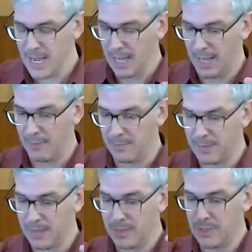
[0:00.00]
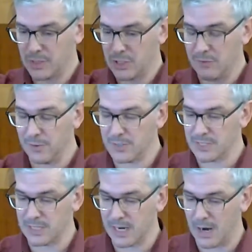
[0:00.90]
The two
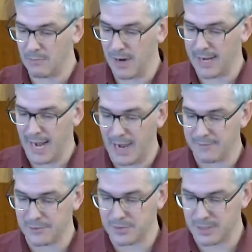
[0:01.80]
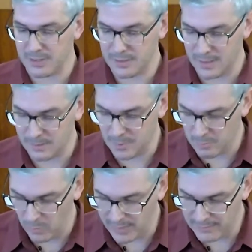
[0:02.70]
verses that come right after the
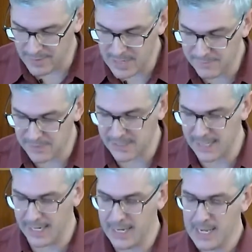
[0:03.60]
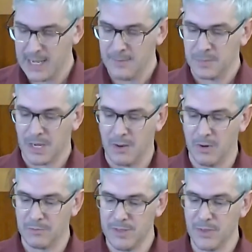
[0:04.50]
appointed reading for today, I
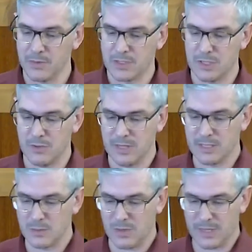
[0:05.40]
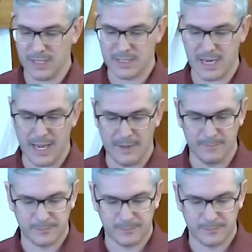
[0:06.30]
want to read those to you. This is what they say.